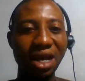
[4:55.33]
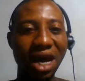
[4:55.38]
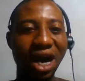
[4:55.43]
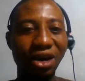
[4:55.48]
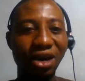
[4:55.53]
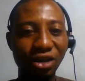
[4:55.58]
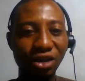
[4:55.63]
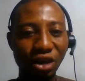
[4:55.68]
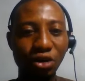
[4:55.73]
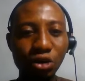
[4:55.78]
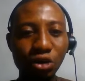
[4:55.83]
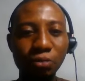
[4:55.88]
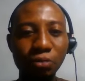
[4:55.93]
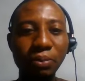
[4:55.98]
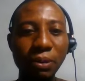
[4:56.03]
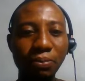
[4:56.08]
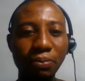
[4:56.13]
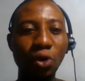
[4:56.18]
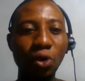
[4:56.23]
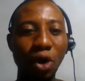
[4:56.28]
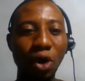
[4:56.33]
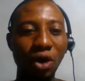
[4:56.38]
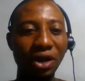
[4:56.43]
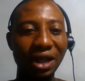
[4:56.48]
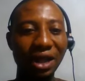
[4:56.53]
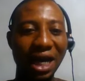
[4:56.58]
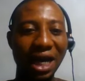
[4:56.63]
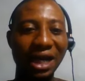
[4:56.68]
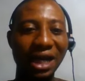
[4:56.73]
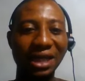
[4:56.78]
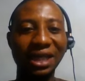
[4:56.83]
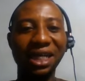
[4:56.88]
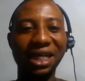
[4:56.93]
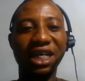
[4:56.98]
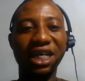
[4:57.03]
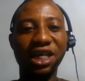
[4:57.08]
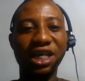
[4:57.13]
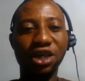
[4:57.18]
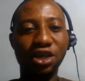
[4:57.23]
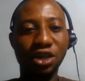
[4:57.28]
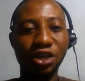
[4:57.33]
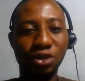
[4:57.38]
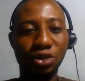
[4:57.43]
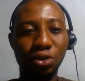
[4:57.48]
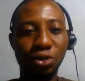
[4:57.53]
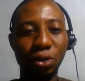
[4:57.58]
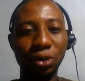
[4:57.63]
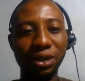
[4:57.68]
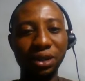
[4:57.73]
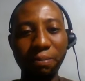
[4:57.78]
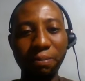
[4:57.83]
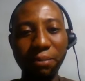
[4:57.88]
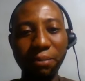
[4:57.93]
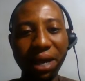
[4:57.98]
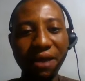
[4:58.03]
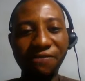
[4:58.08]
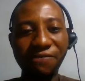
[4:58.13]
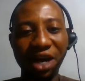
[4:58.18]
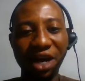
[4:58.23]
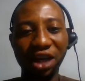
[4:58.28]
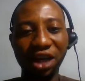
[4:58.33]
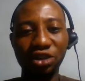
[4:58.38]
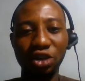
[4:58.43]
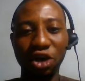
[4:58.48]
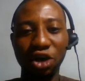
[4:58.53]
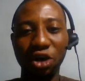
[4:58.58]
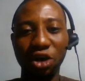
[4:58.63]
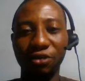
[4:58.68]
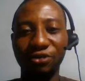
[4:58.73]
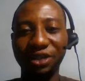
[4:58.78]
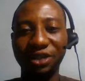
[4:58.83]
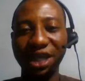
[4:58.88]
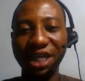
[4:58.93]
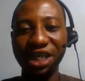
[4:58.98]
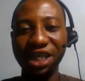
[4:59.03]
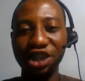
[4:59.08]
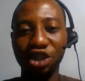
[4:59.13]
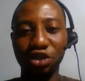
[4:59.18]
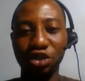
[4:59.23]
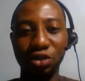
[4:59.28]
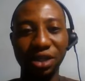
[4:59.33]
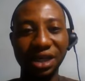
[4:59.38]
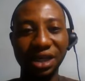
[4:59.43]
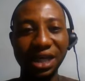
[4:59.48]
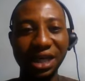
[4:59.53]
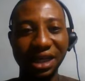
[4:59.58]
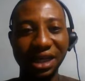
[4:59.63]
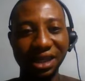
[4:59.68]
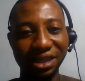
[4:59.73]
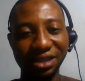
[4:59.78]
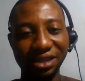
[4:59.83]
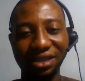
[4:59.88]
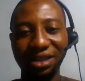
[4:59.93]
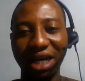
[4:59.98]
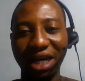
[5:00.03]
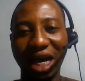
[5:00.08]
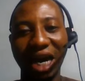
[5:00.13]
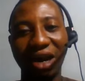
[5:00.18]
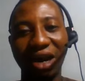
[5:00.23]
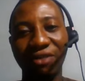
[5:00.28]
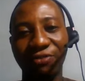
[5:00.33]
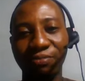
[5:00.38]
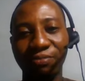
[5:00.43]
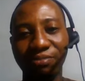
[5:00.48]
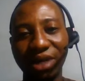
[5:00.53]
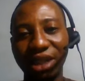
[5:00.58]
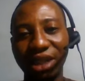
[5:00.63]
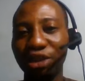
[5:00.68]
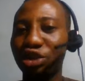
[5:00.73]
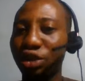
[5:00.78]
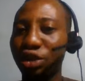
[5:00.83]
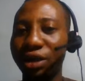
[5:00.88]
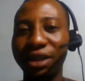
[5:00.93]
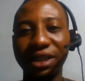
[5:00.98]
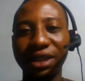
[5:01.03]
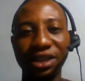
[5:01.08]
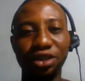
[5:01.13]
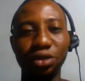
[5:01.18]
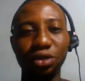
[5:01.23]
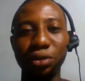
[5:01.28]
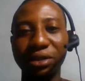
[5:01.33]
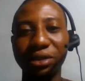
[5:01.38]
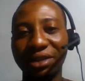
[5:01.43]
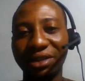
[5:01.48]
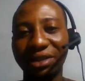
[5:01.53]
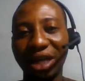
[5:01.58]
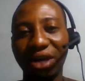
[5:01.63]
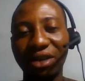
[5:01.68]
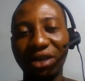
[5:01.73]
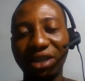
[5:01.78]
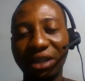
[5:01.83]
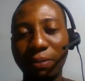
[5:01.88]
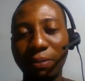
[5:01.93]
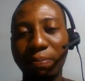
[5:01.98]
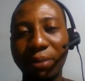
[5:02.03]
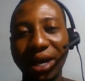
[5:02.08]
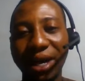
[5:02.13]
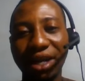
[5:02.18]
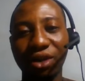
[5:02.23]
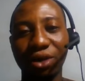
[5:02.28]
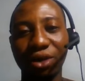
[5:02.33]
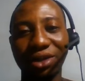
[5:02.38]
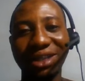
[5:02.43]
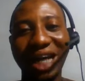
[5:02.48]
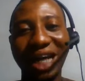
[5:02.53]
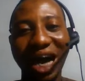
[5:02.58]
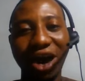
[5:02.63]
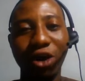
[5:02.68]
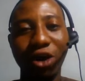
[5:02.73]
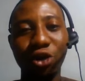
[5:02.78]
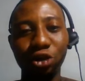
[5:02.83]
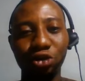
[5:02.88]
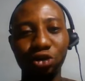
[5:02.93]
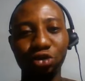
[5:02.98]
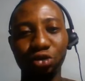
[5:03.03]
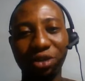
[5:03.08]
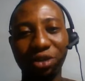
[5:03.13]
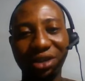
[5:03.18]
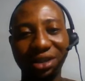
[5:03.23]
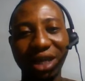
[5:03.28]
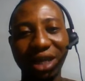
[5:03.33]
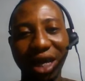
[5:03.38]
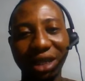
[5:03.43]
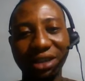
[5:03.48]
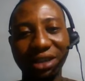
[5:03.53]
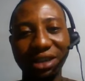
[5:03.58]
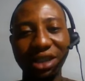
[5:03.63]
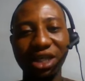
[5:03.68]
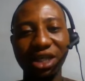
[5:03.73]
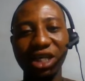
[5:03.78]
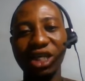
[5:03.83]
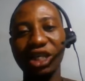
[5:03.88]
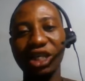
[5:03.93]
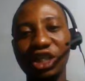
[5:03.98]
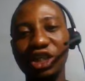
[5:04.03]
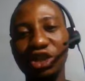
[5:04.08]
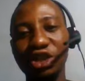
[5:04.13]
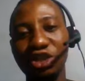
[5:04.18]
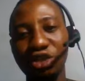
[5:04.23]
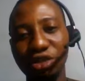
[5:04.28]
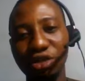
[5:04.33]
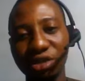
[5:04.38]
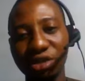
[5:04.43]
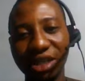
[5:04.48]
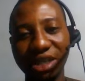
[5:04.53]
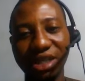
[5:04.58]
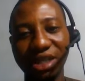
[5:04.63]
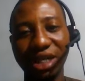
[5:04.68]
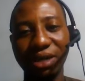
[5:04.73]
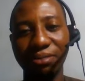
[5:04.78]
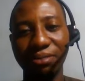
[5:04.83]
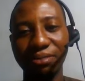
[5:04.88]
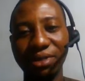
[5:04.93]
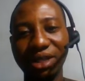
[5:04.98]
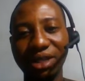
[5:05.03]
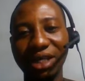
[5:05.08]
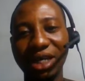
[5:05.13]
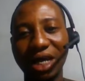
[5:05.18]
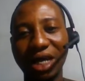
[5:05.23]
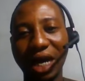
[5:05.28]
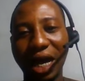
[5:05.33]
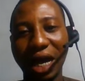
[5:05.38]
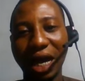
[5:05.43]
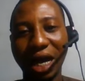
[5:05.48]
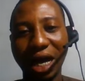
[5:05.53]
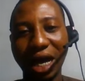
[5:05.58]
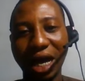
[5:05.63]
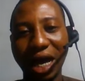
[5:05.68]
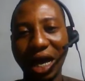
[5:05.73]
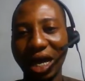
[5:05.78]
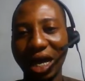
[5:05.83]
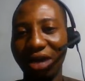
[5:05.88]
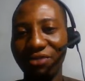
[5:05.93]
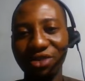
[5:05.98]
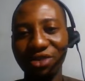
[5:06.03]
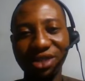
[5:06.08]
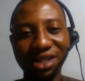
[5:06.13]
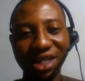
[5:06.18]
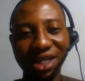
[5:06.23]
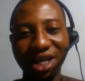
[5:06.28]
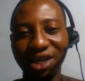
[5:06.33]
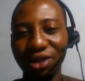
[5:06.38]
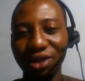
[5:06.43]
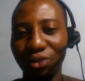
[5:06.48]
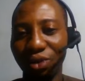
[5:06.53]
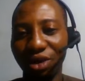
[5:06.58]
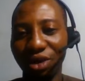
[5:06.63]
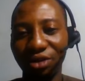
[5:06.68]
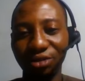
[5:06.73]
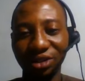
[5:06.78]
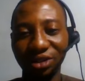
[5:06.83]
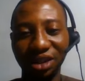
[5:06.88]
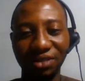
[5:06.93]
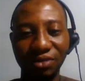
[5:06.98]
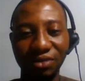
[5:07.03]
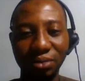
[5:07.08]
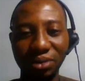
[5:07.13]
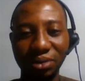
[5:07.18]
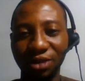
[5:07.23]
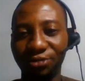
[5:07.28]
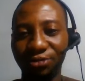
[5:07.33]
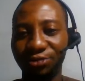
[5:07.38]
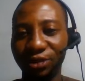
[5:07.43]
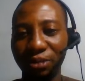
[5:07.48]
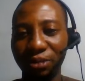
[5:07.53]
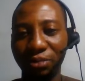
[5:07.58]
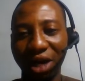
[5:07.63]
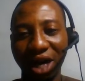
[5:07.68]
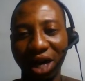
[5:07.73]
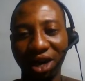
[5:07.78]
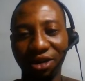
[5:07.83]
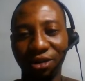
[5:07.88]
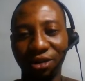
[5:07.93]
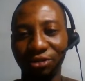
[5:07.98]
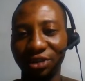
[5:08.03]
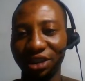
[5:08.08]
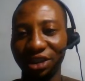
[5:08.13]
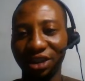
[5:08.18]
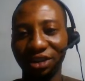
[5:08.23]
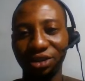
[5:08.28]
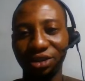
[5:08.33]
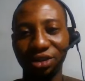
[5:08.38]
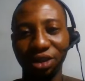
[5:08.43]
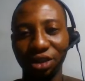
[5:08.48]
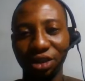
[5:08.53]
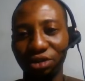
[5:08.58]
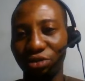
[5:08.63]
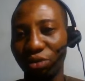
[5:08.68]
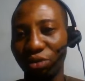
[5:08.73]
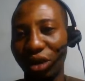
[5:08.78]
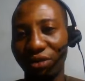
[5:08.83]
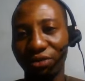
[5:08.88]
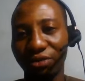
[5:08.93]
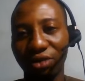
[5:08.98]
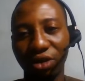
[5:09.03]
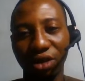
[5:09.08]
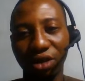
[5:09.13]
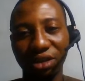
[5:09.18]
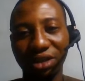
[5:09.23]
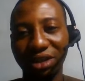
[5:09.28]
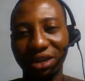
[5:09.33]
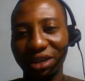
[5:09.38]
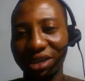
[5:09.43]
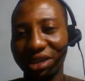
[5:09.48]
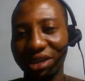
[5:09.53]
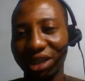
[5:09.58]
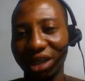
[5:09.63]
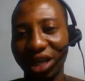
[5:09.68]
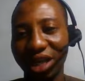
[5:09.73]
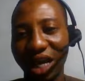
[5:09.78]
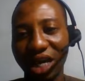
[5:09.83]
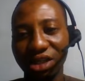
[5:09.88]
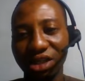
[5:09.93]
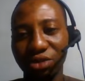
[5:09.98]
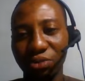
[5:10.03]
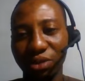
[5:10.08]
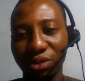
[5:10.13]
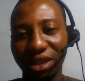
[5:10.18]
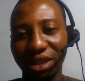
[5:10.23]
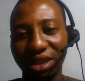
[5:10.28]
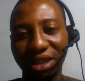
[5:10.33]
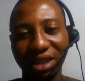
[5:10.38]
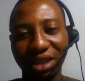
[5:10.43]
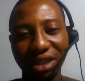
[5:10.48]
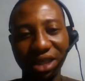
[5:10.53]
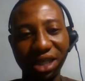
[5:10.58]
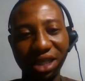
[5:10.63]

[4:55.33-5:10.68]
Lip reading: and recruit people online. So the main factor of things you need, I've mentioned it. So it's now depend on how you start using them. I haven't seen anyone giving me a feedback of the result you have got since last week.